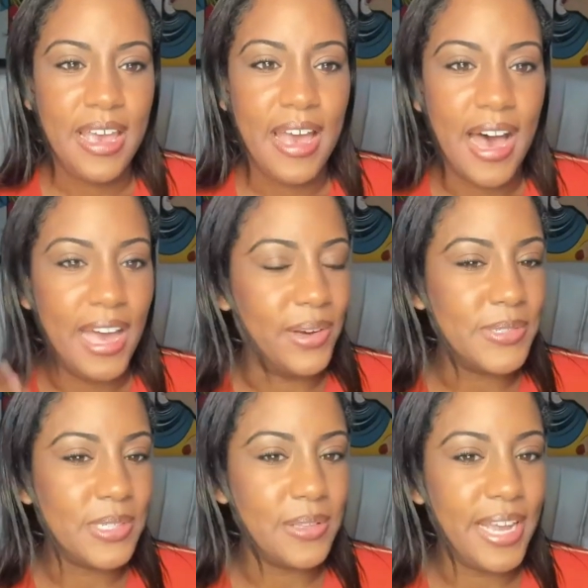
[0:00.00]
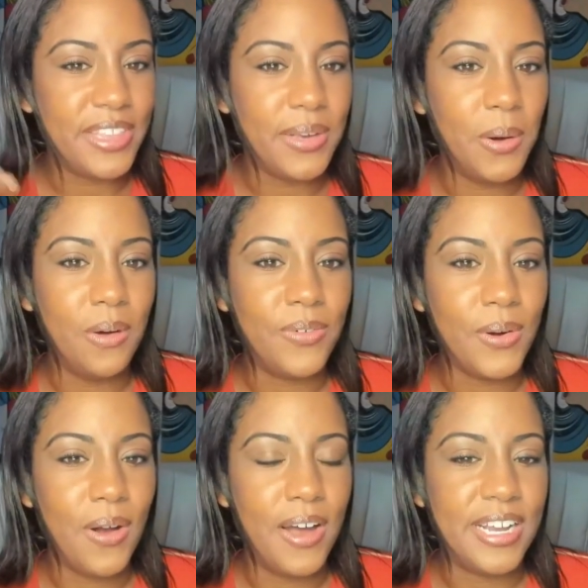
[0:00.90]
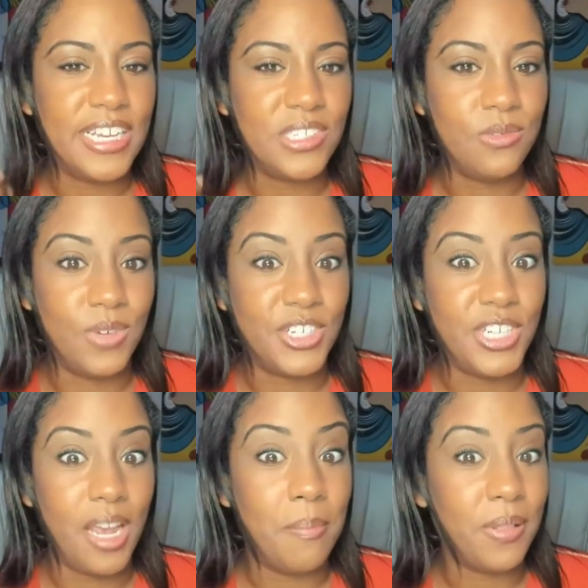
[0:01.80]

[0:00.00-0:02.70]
I also like the over on his rushing